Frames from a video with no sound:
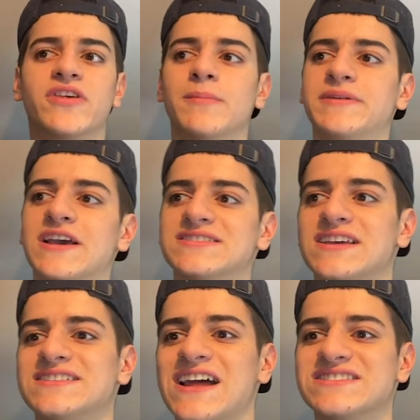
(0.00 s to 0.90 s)
to the
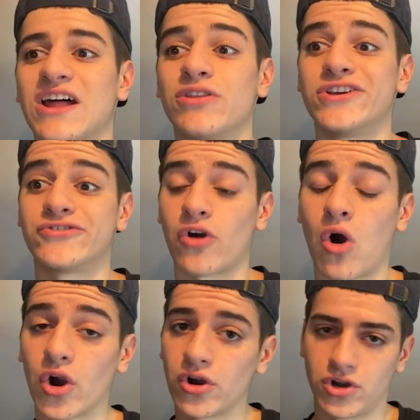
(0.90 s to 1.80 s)
PSA 10s. Now, these
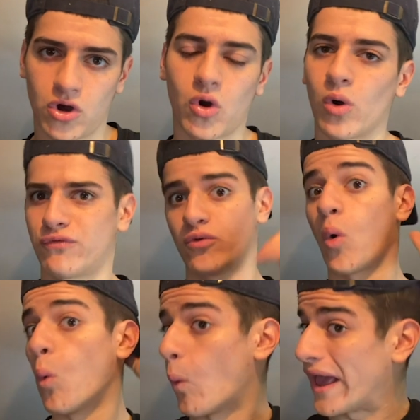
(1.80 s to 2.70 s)
are, you know, going for
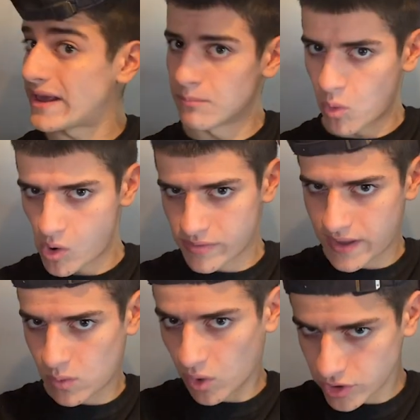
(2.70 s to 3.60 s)
a way more
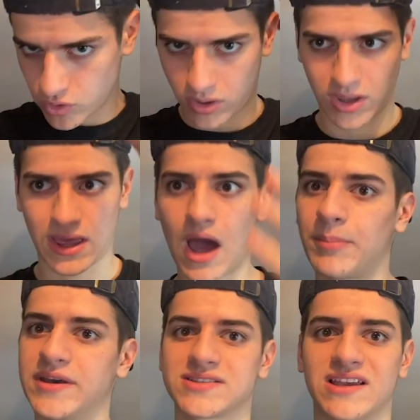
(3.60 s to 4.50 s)
than what you can get
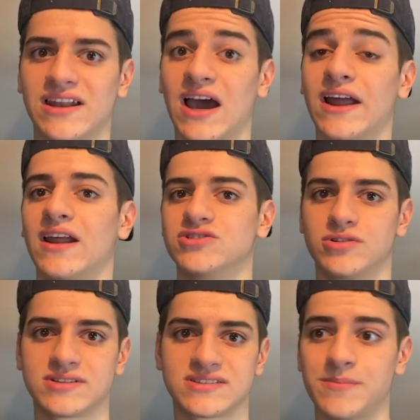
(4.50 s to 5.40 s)
a PSA 9. As
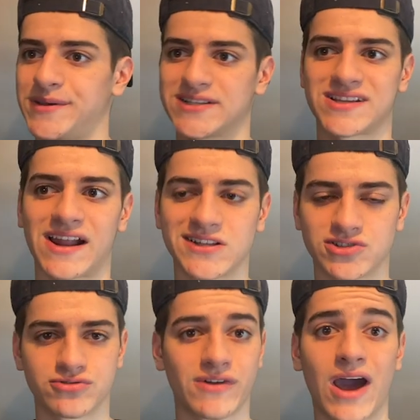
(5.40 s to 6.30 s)
you can see, PSA
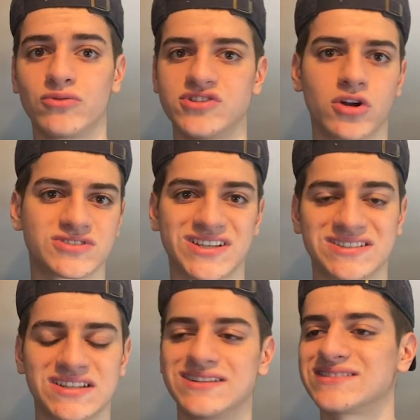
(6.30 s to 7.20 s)
9s are around, you know,
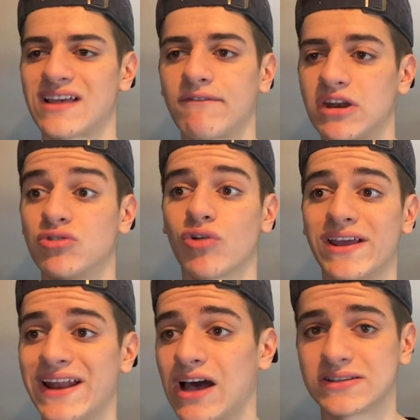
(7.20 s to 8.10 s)
60 to 70
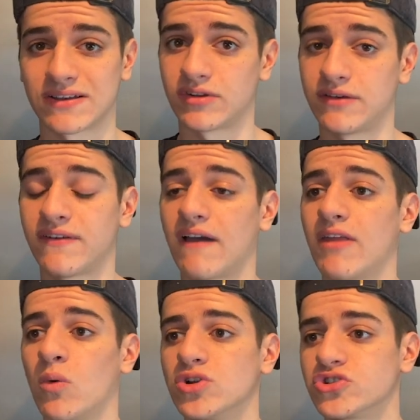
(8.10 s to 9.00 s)
right now, 75
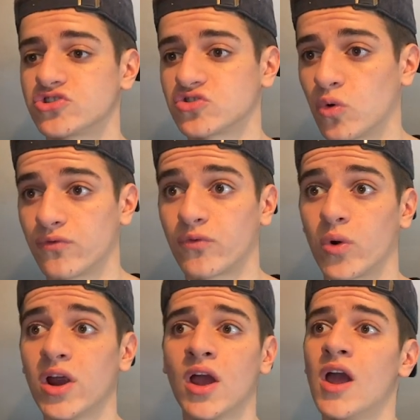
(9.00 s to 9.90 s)
that one just sold
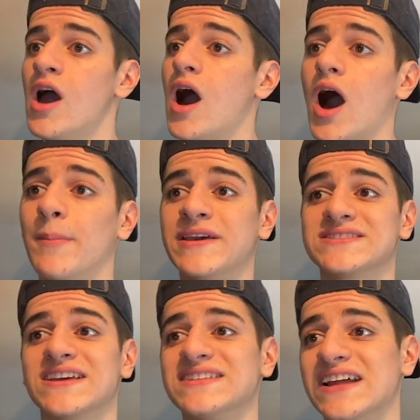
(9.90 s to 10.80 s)
for.
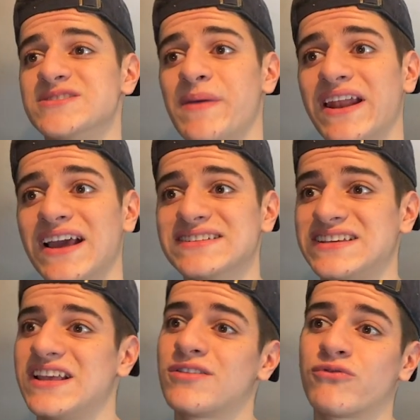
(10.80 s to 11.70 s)
PSA 10s May 19th,